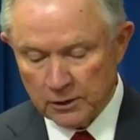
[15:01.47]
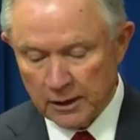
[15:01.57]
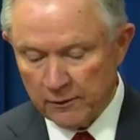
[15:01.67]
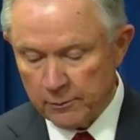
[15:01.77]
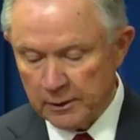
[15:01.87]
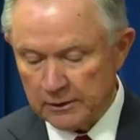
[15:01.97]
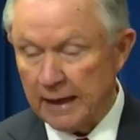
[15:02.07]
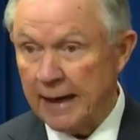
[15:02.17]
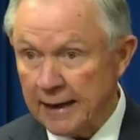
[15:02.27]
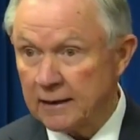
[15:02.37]
those governments
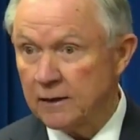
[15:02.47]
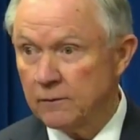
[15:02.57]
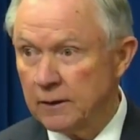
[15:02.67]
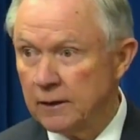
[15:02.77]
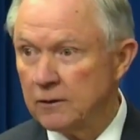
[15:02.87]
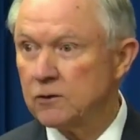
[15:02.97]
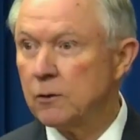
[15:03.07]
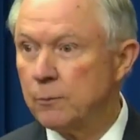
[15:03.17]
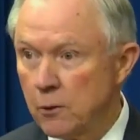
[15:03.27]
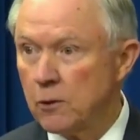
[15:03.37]
actively
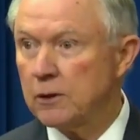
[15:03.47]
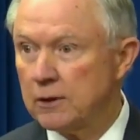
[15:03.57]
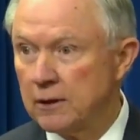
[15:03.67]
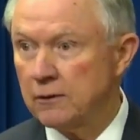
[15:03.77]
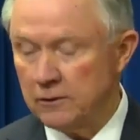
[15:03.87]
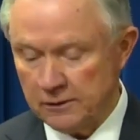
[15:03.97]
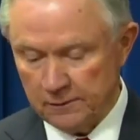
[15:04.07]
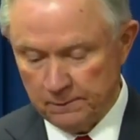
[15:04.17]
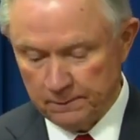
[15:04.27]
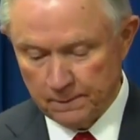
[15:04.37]
support
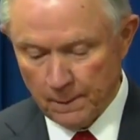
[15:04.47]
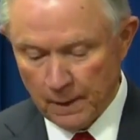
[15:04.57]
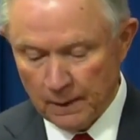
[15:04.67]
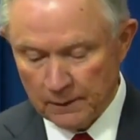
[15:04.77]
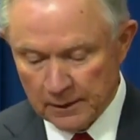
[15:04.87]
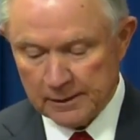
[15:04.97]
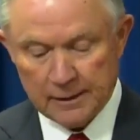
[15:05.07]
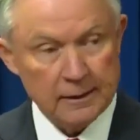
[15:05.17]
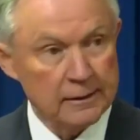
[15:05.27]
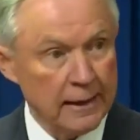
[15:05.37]
terrorism. This
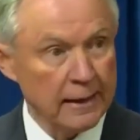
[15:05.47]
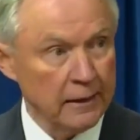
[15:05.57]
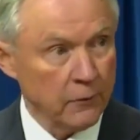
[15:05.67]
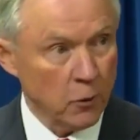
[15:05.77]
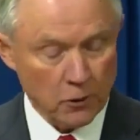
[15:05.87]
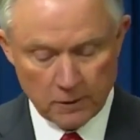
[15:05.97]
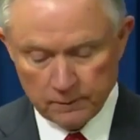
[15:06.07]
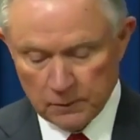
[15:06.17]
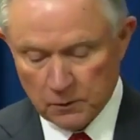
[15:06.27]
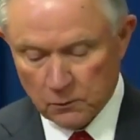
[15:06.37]
executive order
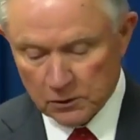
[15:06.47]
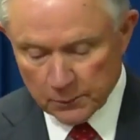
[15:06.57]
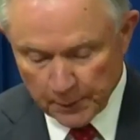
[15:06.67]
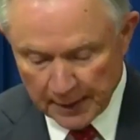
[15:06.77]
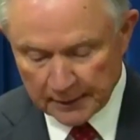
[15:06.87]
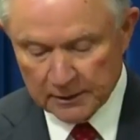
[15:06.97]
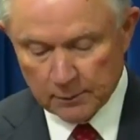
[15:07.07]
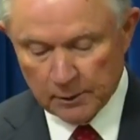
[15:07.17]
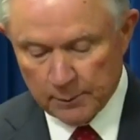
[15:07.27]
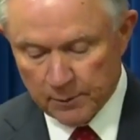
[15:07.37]

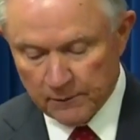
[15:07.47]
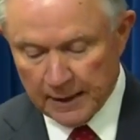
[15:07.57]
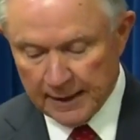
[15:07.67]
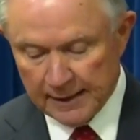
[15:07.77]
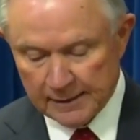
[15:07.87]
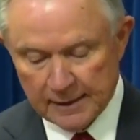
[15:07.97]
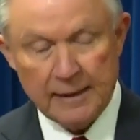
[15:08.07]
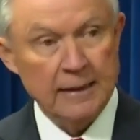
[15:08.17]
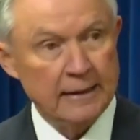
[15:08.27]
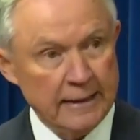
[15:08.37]
responsibly provides
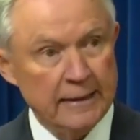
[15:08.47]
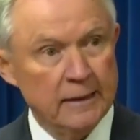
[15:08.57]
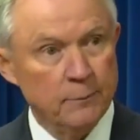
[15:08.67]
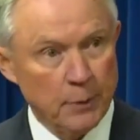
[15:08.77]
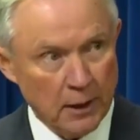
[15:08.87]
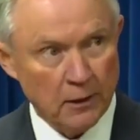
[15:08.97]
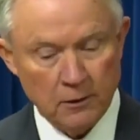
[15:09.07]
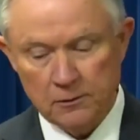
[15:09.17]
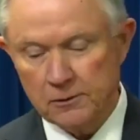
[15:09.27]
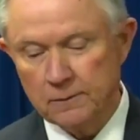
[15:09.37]
a needed
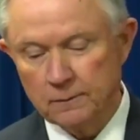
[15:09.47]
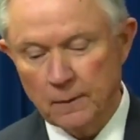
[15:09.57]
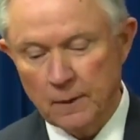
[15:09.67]
pause